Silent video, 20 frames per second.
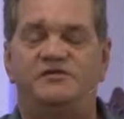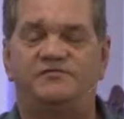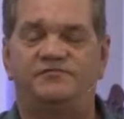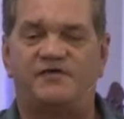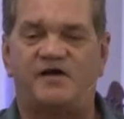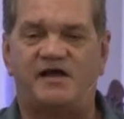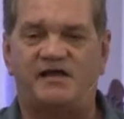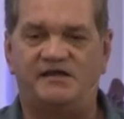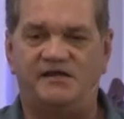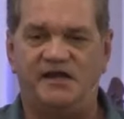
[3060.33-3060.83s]

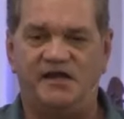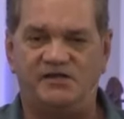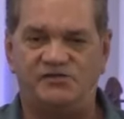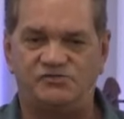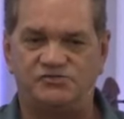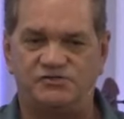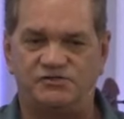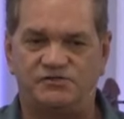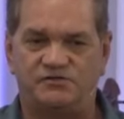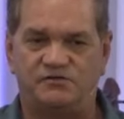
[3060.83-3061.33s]
divine
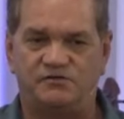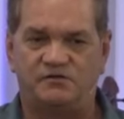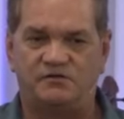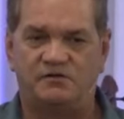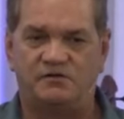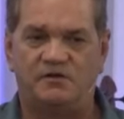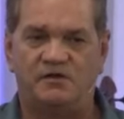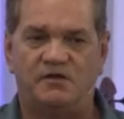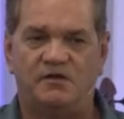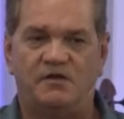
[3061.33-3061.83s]
nature.
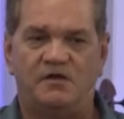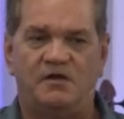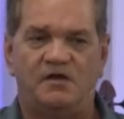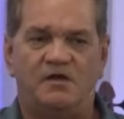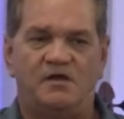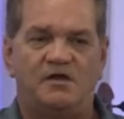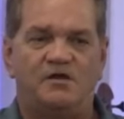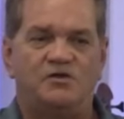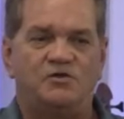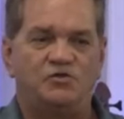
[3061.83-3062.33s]

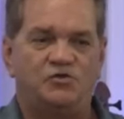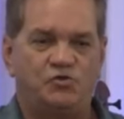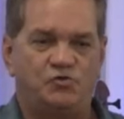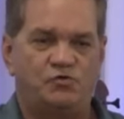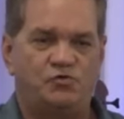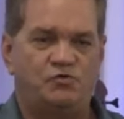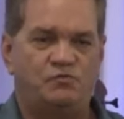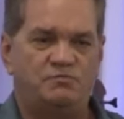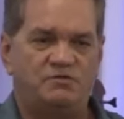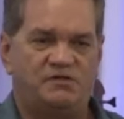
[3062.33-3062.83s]

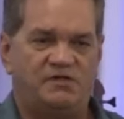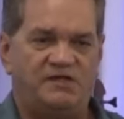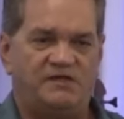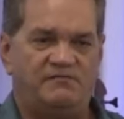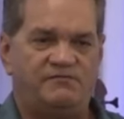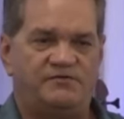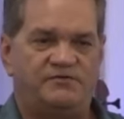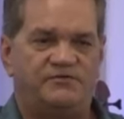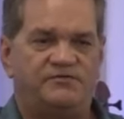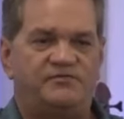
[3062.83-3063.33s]
You who are
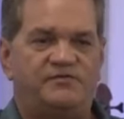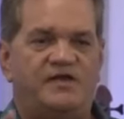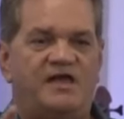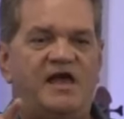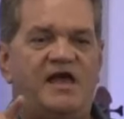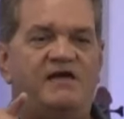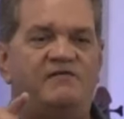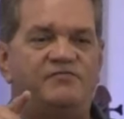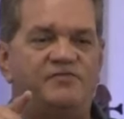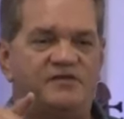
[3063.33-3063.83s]
believers
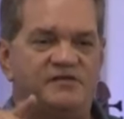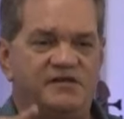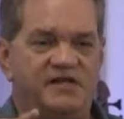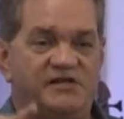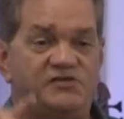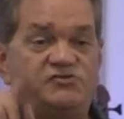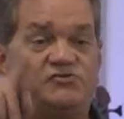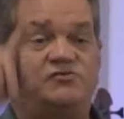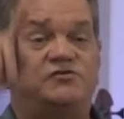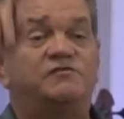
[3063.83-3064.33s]
have the
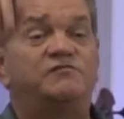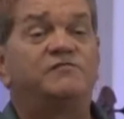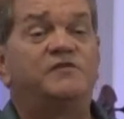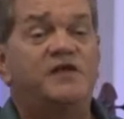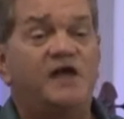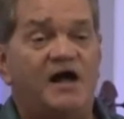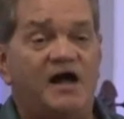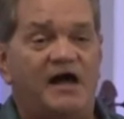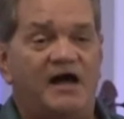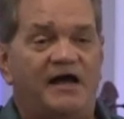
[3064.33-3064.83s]
nature
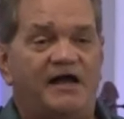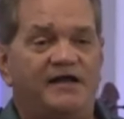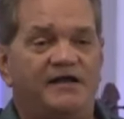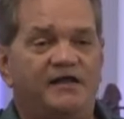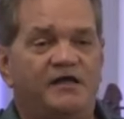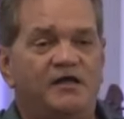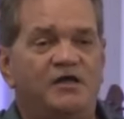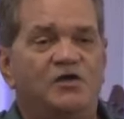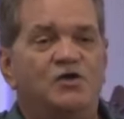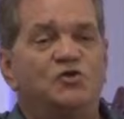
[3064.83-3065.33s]
of
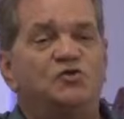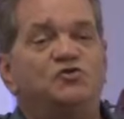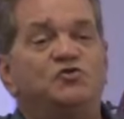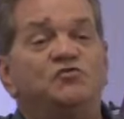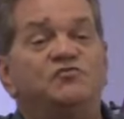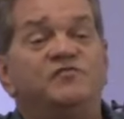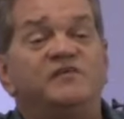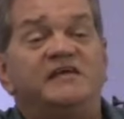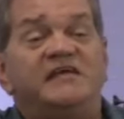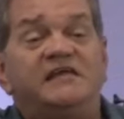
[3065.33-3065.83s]
God.
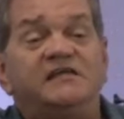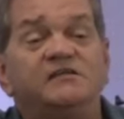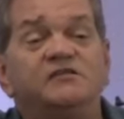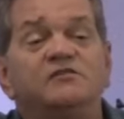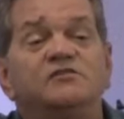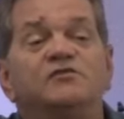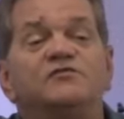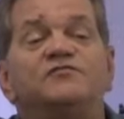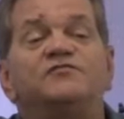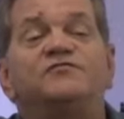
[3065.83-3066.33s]
You've
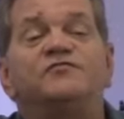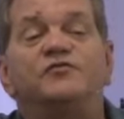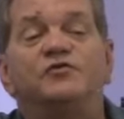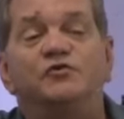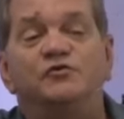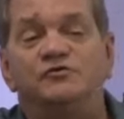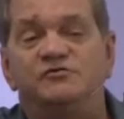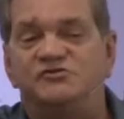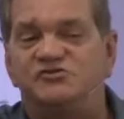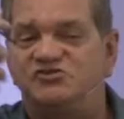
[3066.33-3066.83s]
eaten the
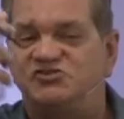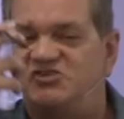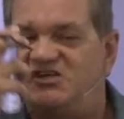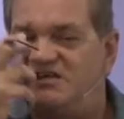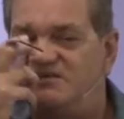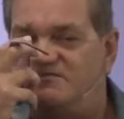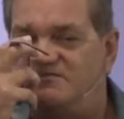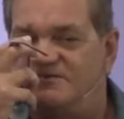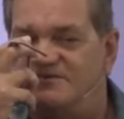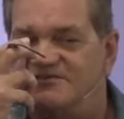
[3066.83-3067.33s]
fruit,
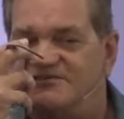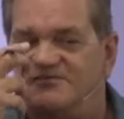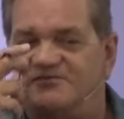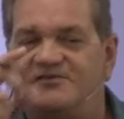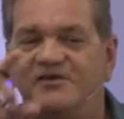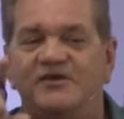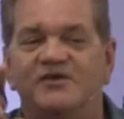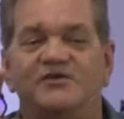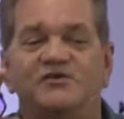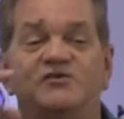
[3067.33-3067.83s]

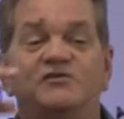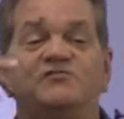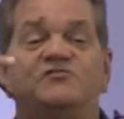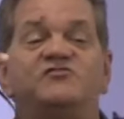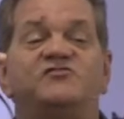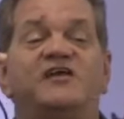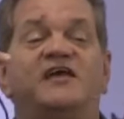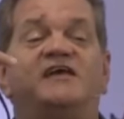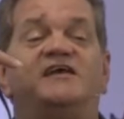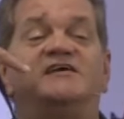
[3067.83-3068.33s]
Jesus,
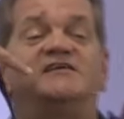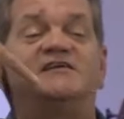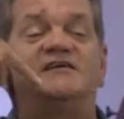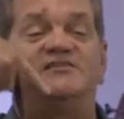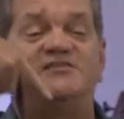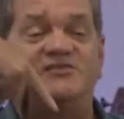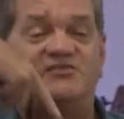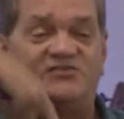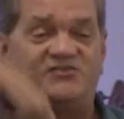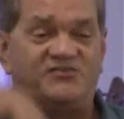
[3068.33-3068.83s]
You've taken
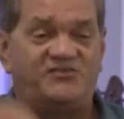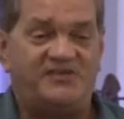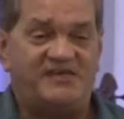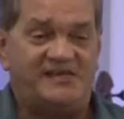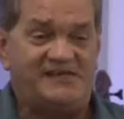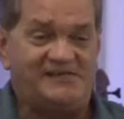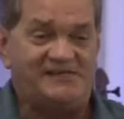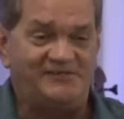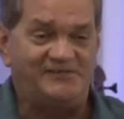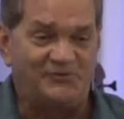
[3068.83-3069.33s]
in the
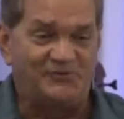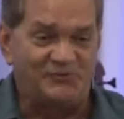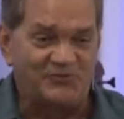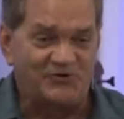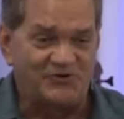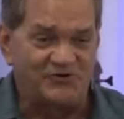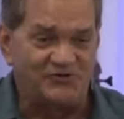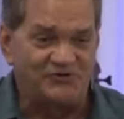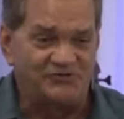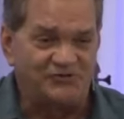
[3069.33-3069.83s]
seed, the
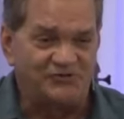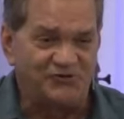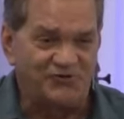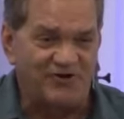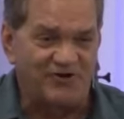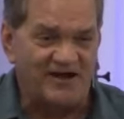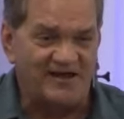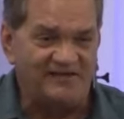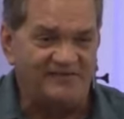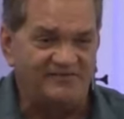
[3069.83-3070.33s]
word,
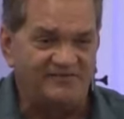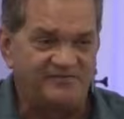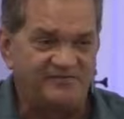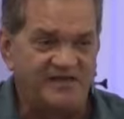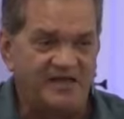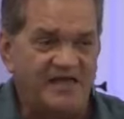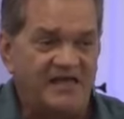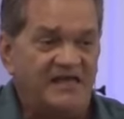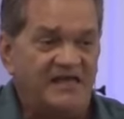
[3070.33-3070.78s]
Christ.